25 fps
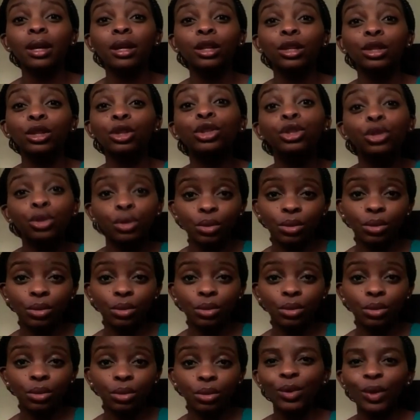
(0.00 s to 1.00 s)
you.
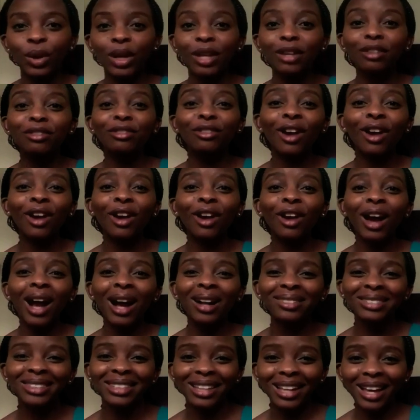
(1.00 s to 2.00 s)
So if you're
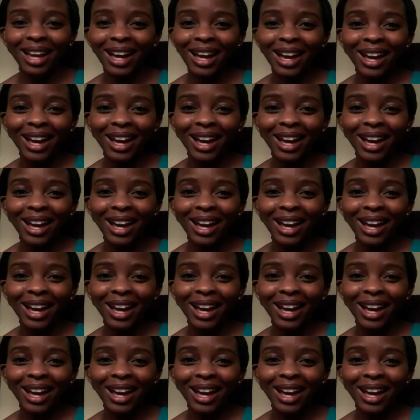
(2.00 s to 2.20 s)
out there